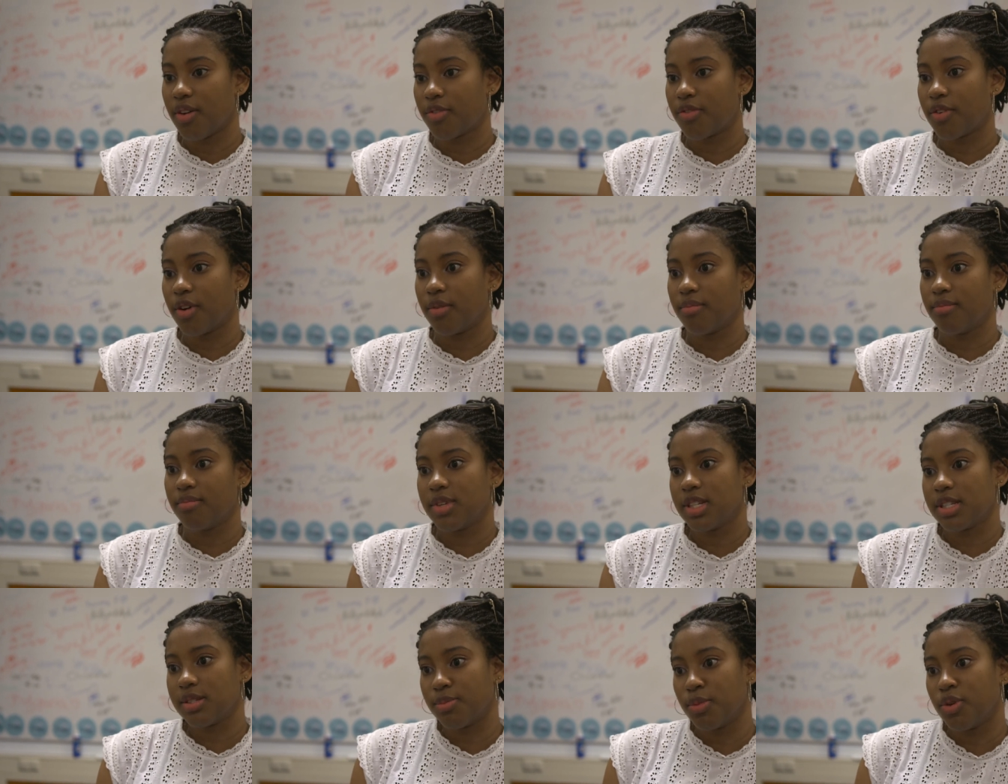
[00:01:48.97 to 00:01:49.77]
from
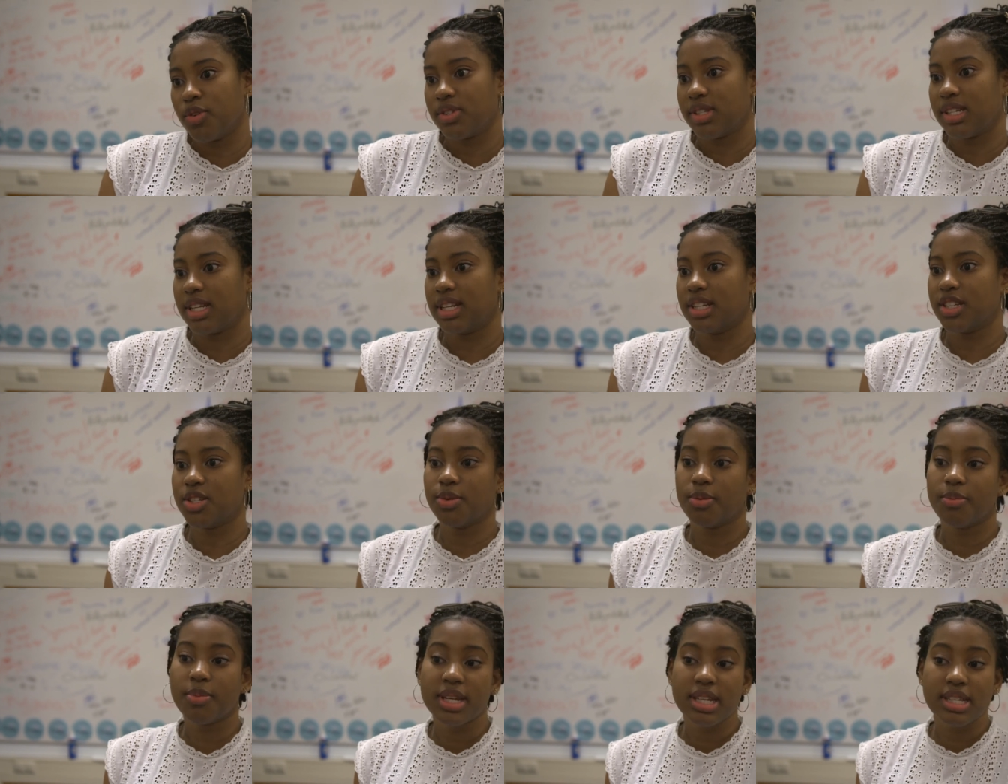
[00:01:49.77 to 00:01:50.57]
a small city
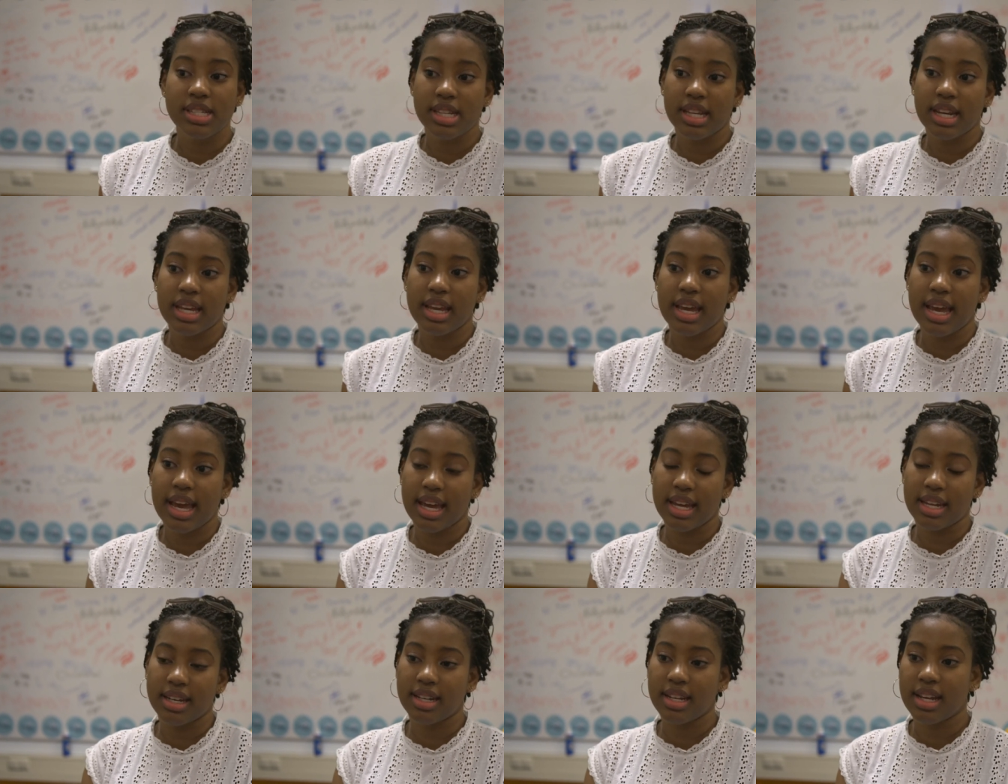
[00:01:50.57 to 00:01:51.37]
to a big city
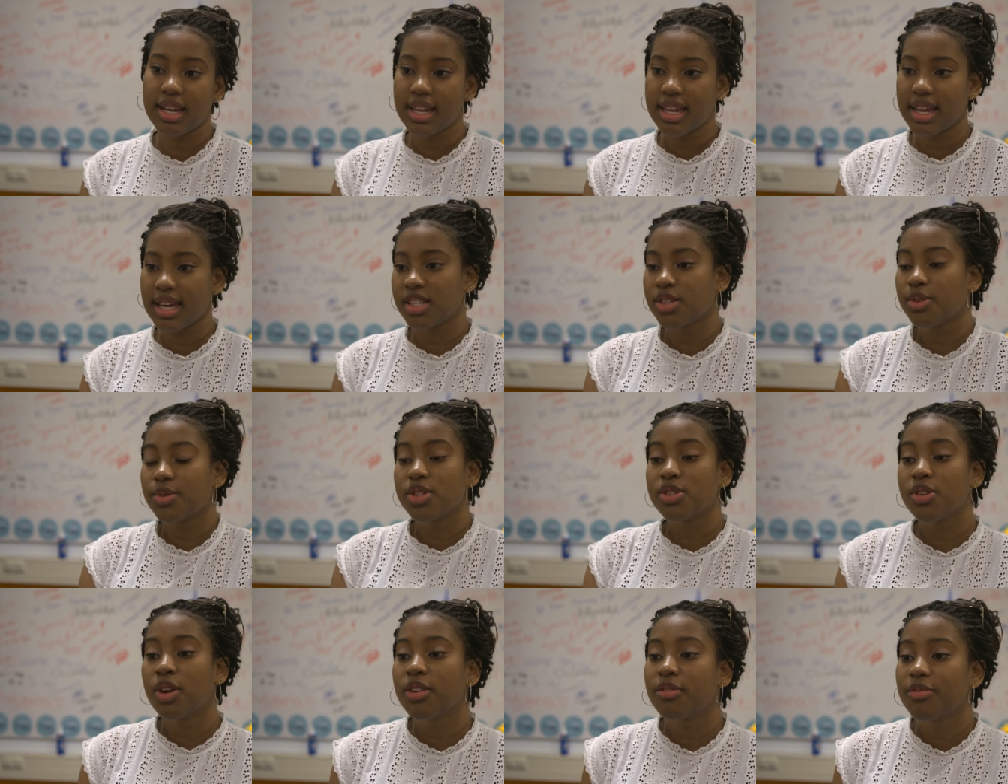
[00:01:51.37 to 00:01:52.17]
and yeah so
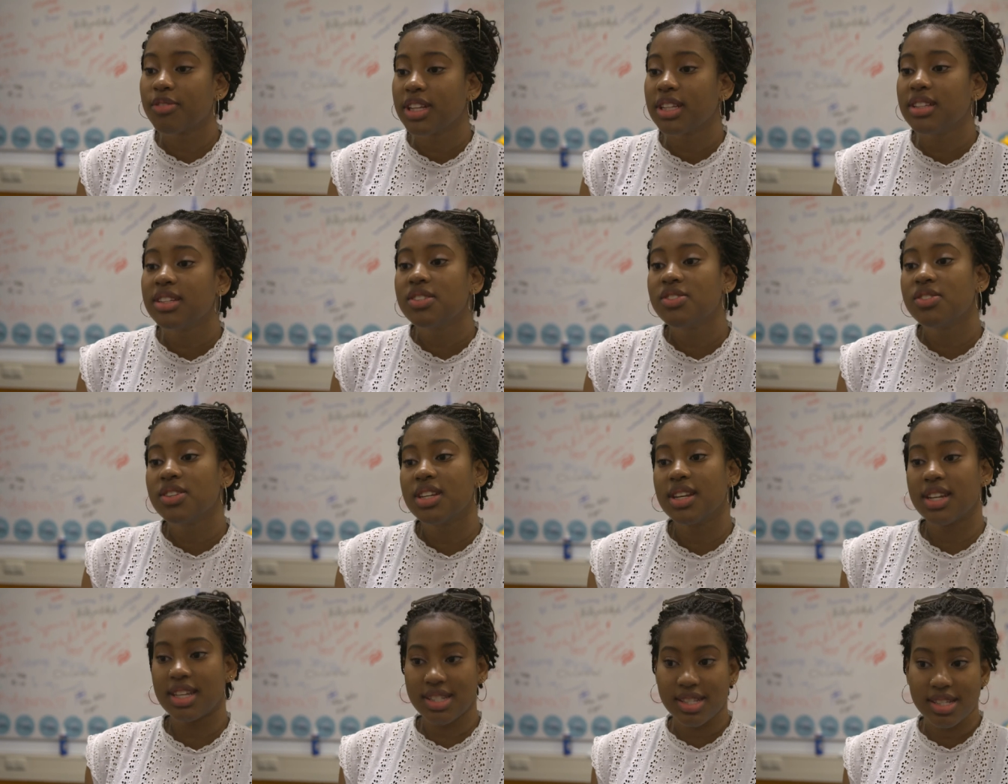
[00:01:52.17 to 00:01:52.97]
it's not a village
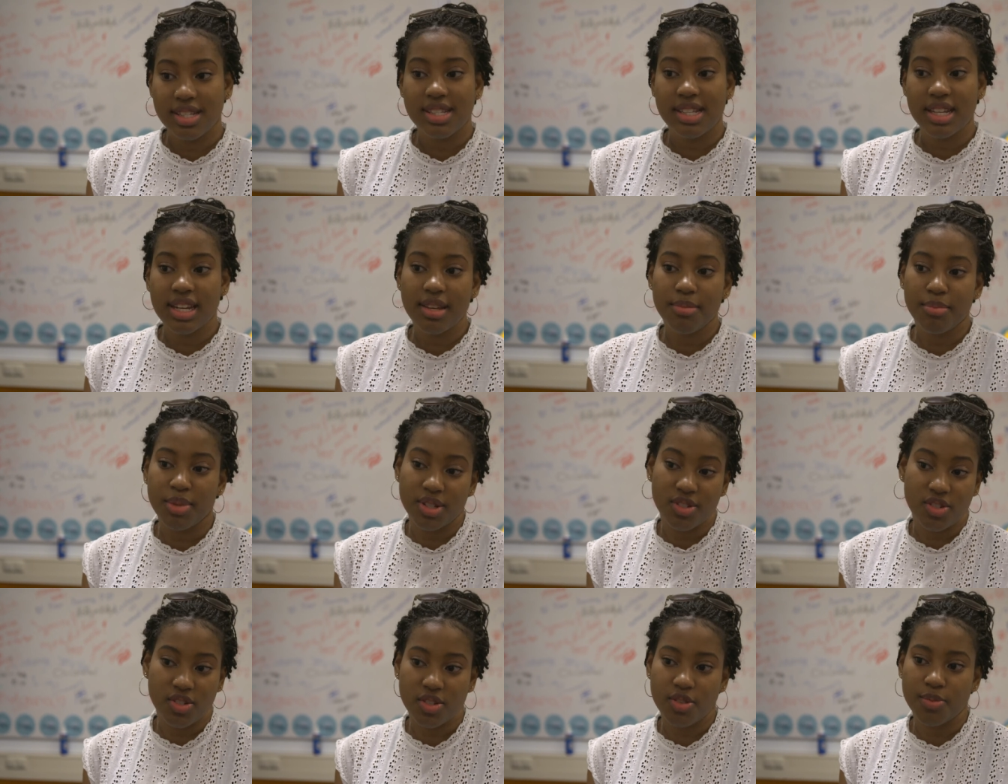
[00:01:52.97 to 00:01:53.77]
it is a city
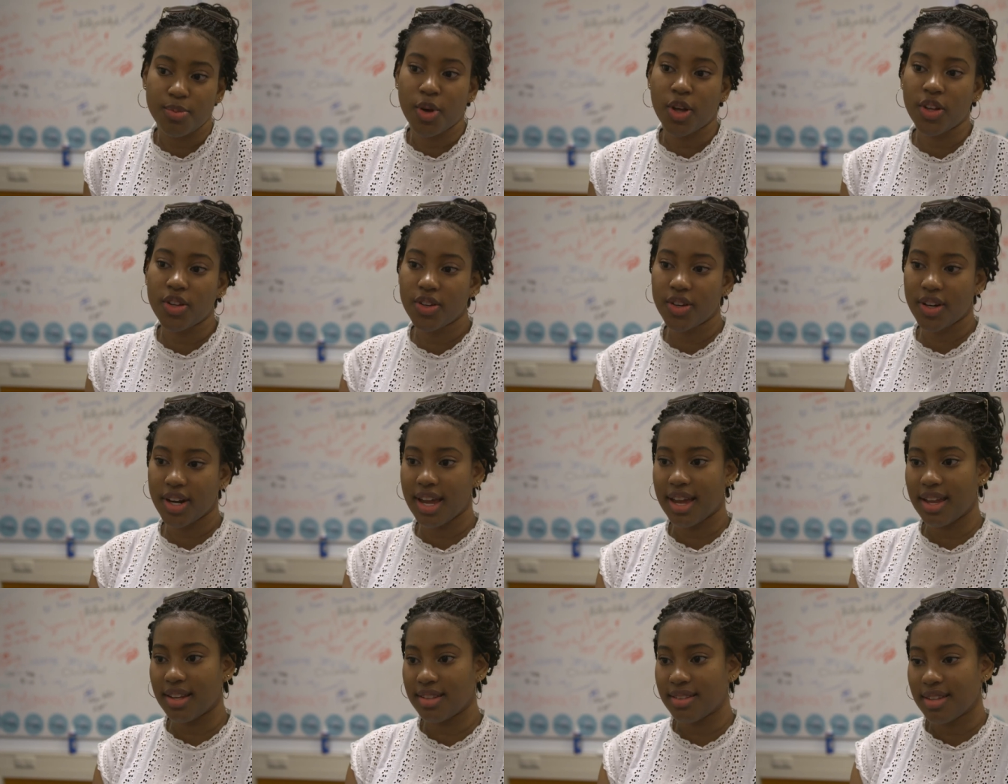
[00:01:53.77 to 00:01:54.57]
but just smaller
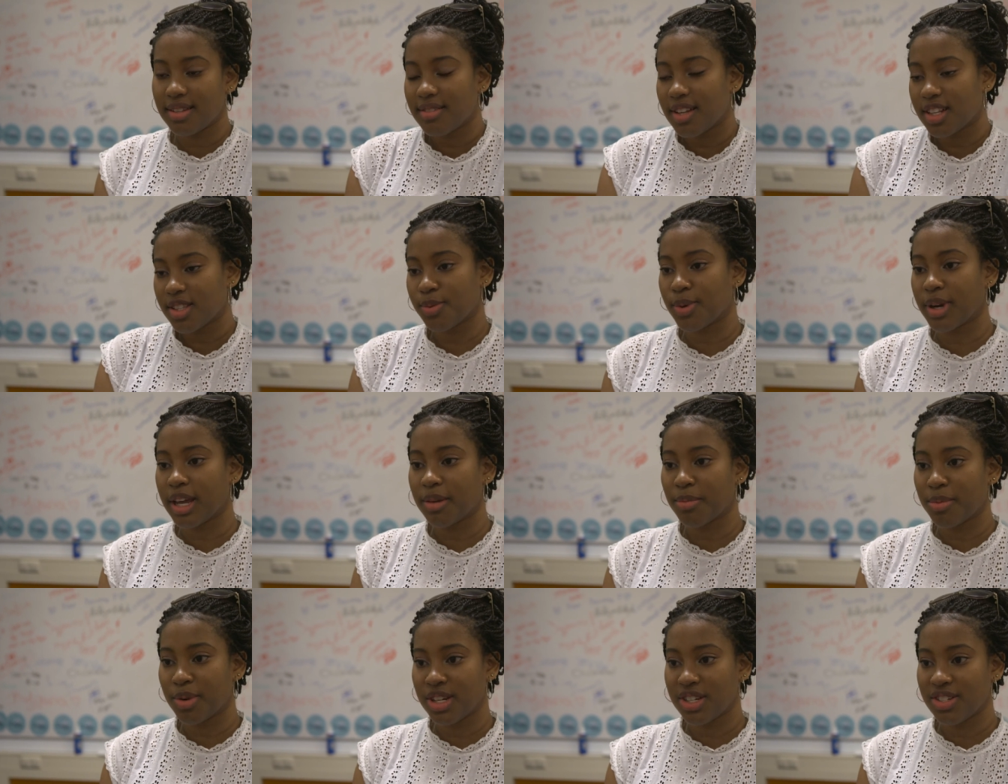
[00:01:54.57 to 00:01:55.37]
and that's what i
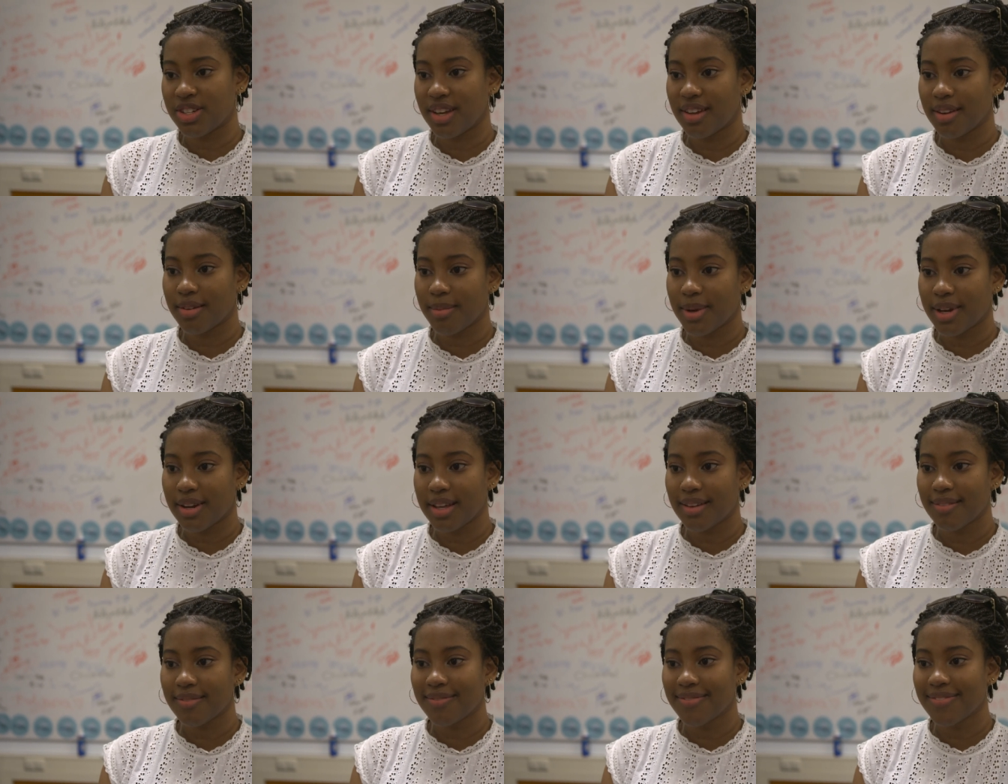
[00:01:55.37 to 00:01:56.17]
appreciate about
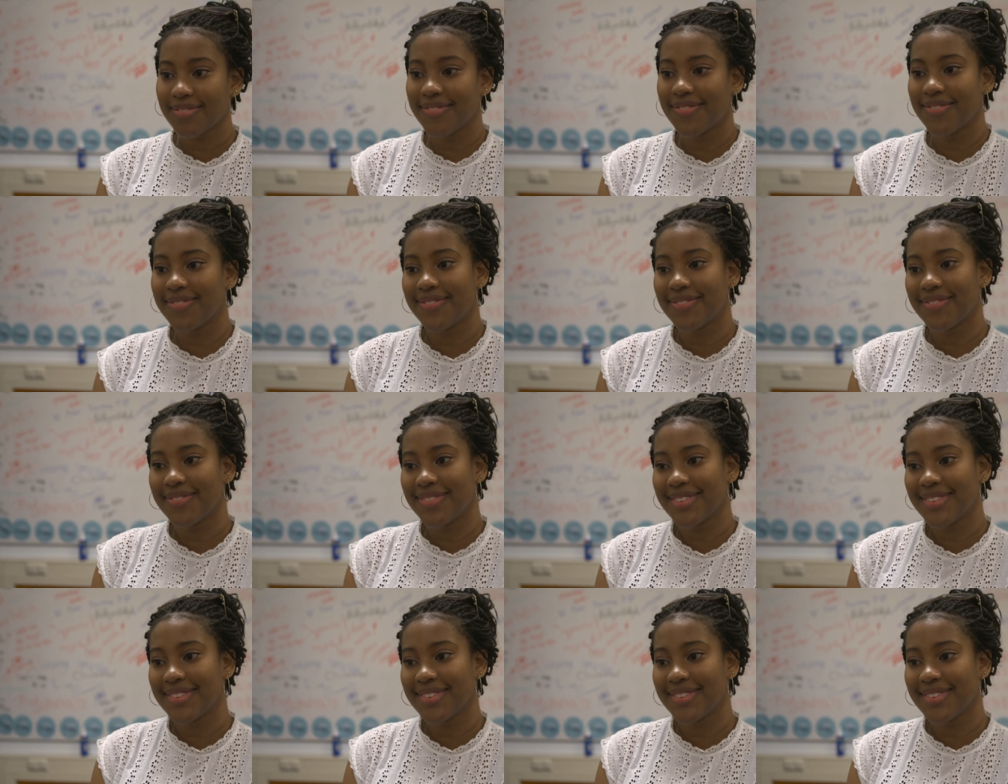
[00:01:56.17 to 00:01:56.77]
it